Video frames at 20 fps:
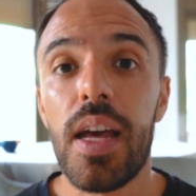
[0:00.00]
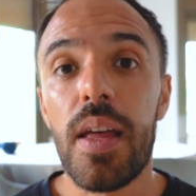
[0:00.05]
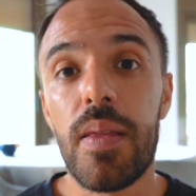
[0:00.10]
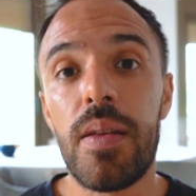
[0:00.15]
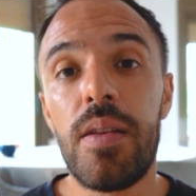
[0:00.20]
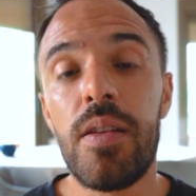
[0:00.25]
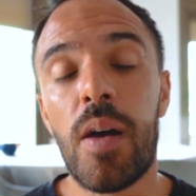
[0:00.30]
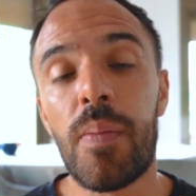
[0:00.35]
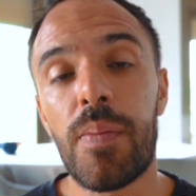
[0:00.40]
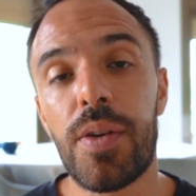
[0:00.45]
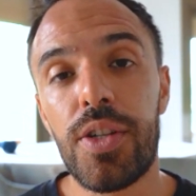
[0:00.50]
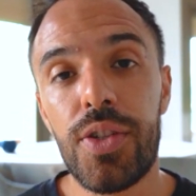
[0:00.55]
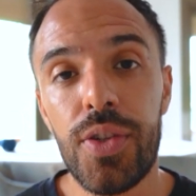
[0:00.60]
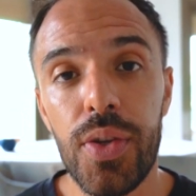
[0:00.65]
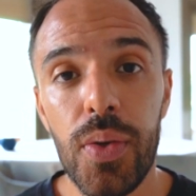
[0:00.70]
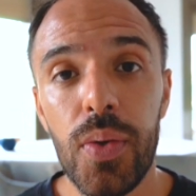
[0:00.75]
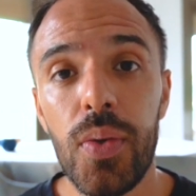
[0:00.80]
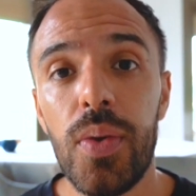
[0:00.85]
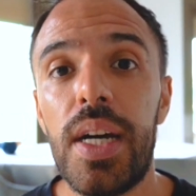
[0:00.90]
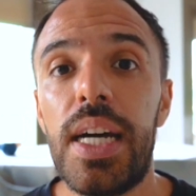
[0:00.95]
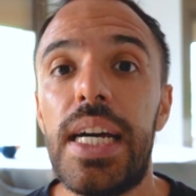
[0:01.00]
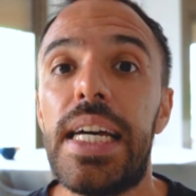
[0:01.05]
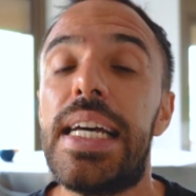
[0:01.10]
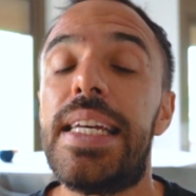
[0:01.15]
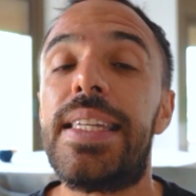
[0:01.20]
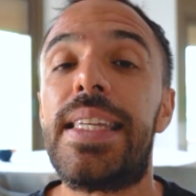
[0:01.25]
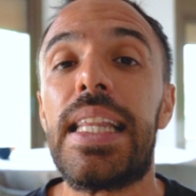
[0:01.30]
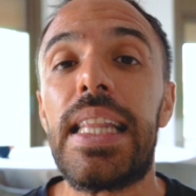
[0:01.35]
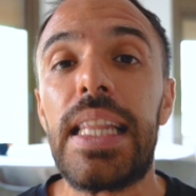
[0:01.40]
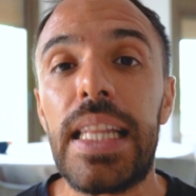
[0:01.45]
The number two
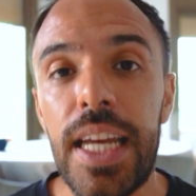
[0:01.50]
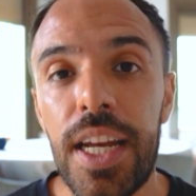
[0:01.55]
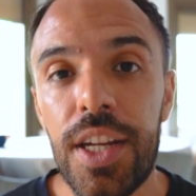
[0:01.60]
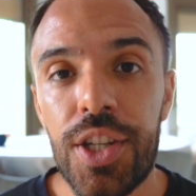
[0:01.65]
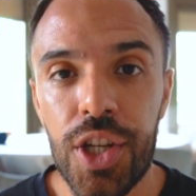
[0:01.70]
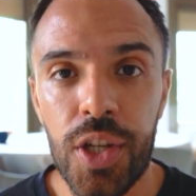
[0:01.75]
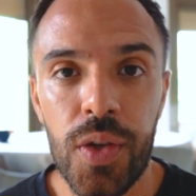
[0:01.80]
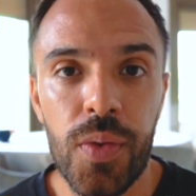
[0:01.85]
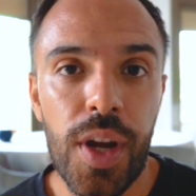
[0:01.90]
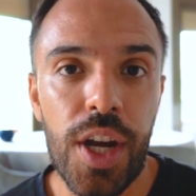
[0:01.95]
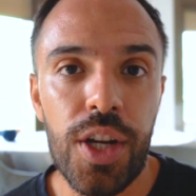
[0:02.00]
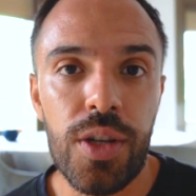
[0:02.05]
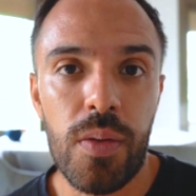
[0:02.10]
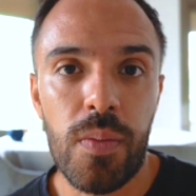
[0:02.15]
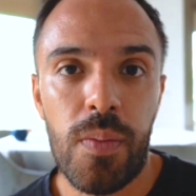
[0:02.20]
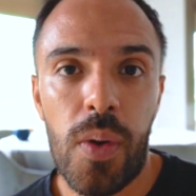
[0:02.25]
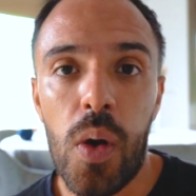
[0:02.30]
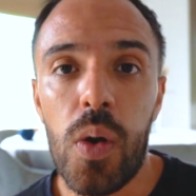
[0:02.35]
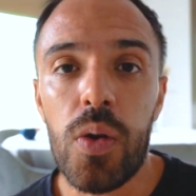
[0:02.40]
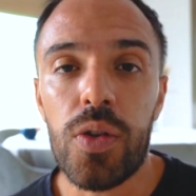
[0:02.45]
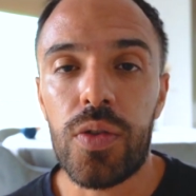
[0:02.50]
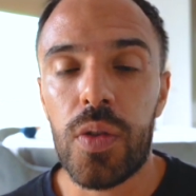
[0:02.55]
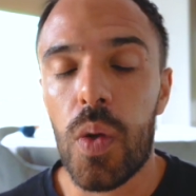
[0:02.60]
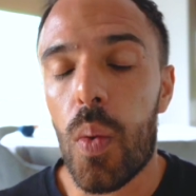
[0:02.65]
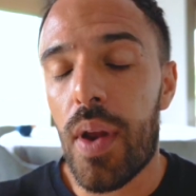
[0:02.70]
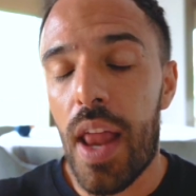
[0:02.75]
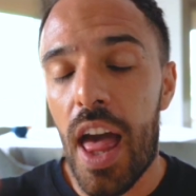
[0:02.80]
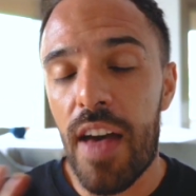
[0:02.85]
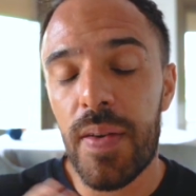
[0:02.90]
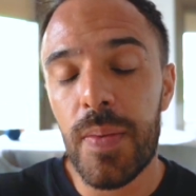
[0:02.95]
is a lead generation post. You
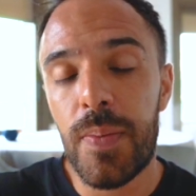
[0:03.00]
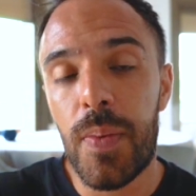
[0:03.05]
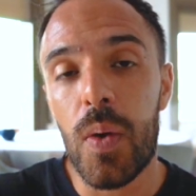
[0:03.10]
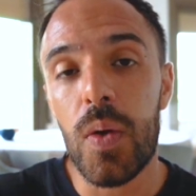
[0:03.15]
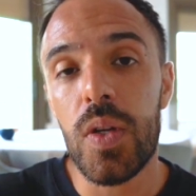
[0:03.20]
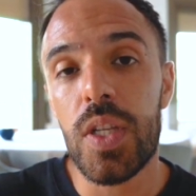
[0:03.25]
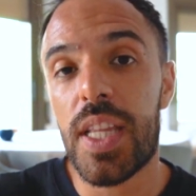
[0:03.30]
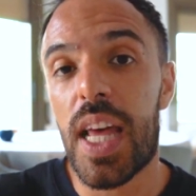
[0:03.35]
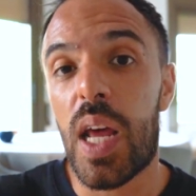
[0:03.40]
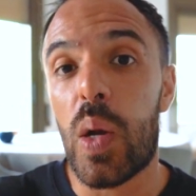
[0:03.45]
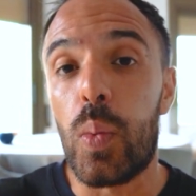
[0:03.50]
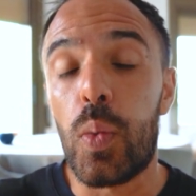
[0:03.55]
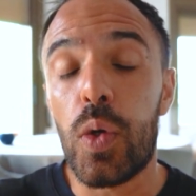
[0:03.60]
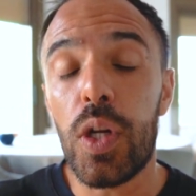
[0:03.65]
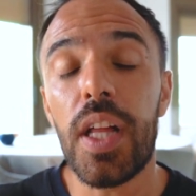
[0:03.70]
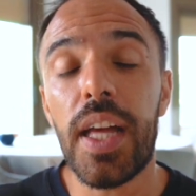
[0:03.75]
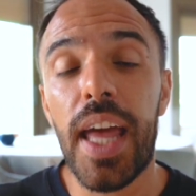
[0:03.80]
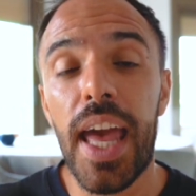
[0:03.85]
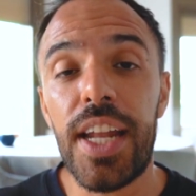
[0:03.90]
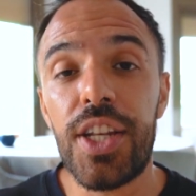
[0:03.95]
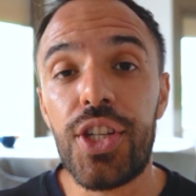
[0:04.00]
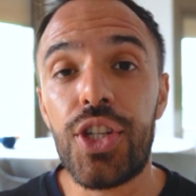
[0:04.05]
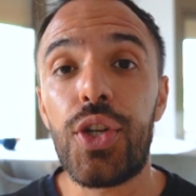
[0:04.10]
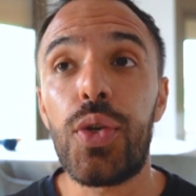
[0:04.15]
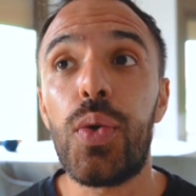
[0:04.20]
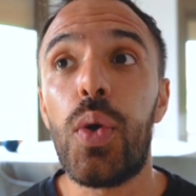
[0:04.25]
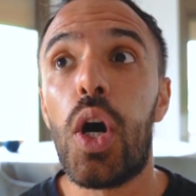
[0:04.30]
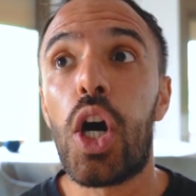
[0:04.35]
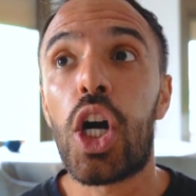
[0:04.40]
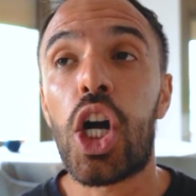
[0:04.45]
wanna have a post that will get
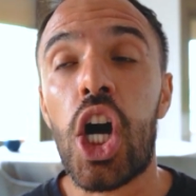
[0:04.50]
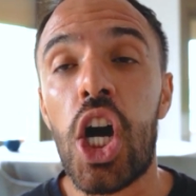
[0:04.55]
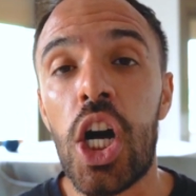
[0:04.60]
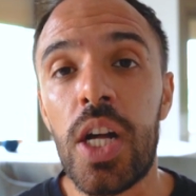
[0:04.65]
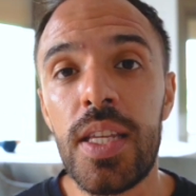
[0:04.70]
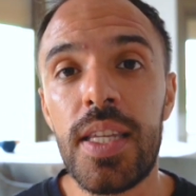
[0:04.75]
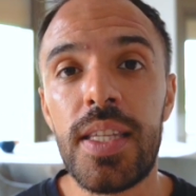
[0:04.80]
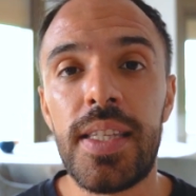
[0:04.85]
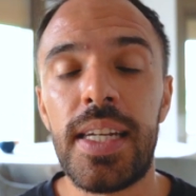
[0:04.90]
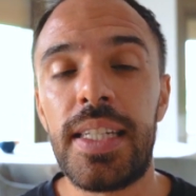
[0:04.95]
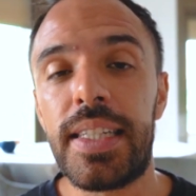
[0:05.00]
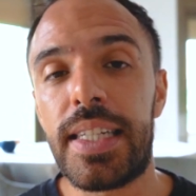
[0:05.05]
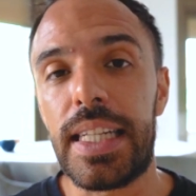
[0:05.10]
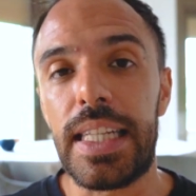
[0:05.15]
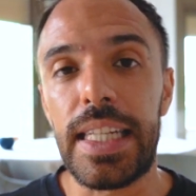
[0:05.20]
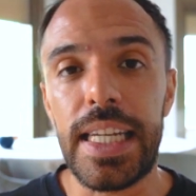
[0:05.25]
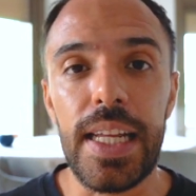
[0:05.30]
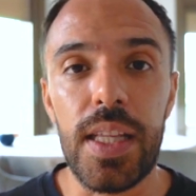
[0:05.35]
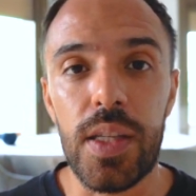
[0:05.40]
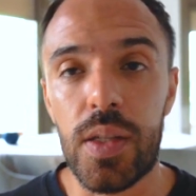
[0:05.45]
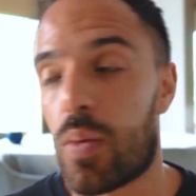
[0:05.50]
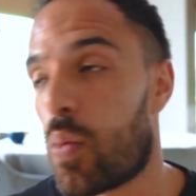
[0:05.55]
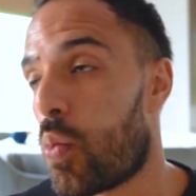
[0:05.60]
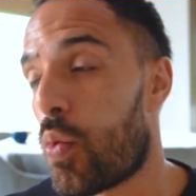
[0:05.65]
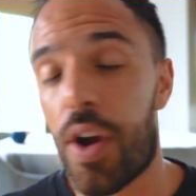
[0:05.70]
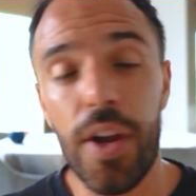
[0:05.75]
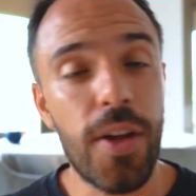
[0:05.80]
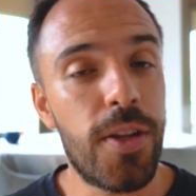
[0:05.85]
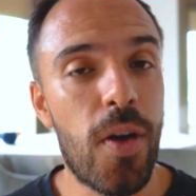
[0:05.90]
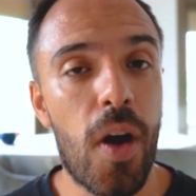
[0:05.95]
you constant leads,
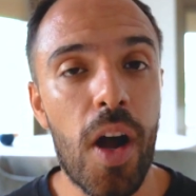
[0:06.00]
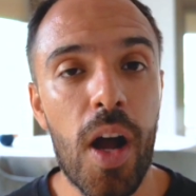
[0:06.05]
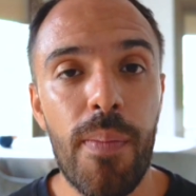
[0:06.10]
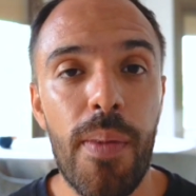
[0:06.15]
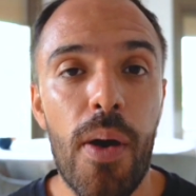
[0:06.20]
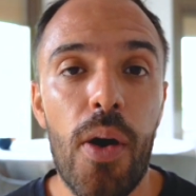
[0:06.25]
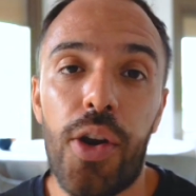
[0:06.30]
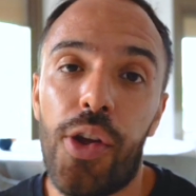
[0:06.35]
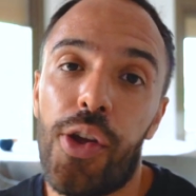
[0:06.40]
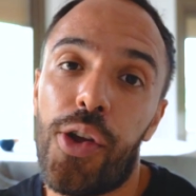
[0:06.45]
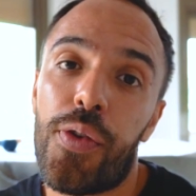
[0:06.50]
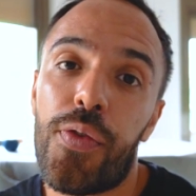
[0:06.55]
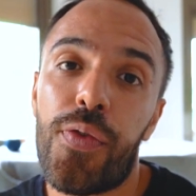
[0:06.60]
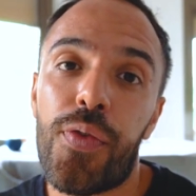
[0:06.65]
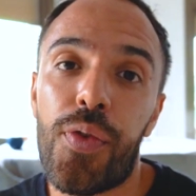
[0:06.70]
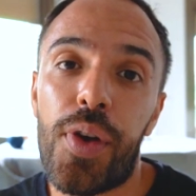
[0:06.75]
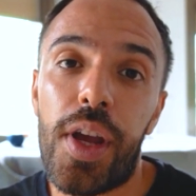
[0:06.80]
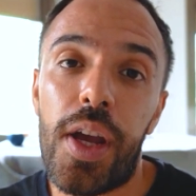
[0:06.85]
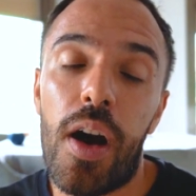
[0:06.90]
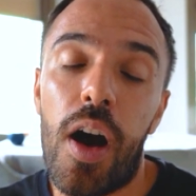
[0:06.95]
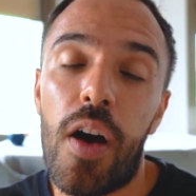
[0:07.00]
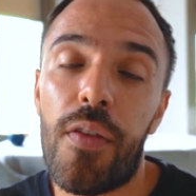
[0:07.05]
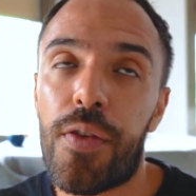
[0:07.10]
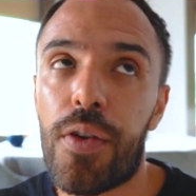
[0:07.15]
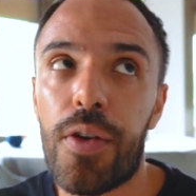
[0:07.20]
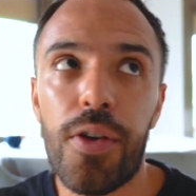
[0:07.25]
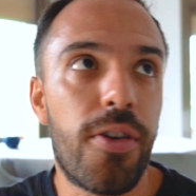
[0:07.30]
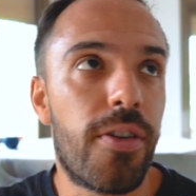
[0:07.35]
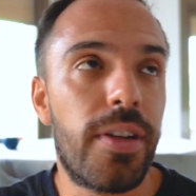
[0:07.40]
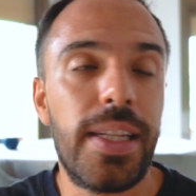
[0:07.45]
where you talk about your free
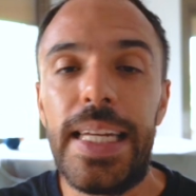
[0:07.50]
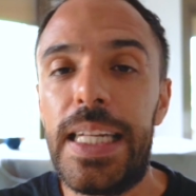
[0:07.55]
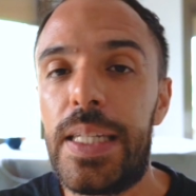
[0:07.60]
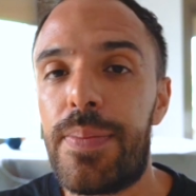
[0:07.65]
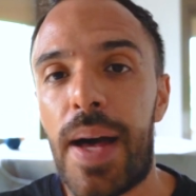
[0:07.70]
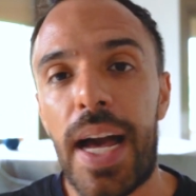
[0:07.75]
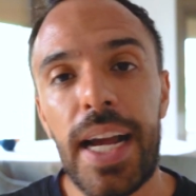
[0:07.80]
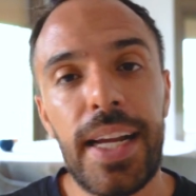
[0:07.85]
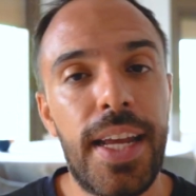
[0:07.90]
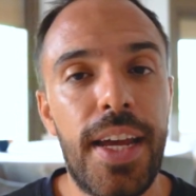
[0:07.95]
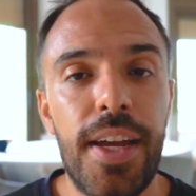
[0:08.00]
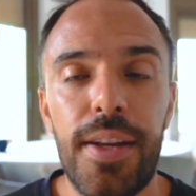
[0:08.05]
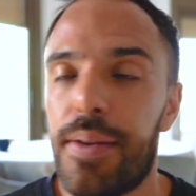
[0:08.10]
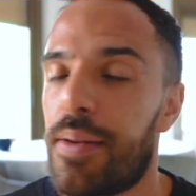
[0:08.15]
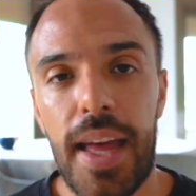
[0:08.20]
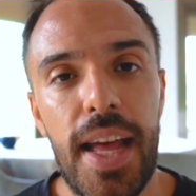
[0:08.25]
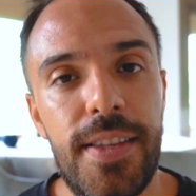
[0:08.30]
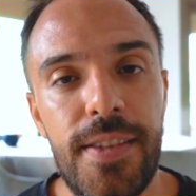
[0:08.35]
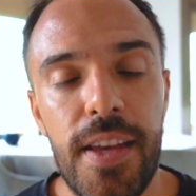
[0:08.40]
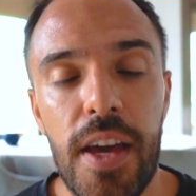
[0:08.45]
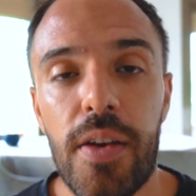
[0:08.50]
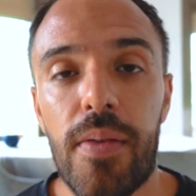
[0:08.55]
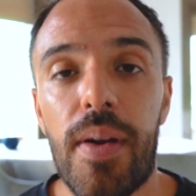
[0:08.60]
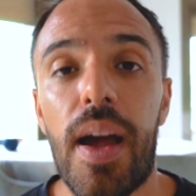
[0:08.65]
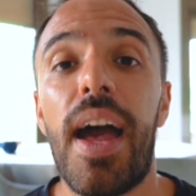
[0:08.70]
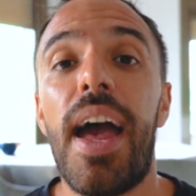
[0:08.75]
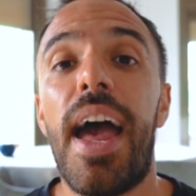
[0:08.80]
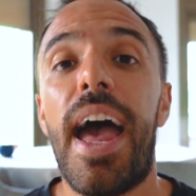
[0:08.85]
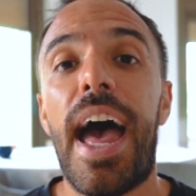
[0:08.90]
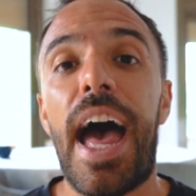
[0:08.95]
offer, your lead magnet, etc.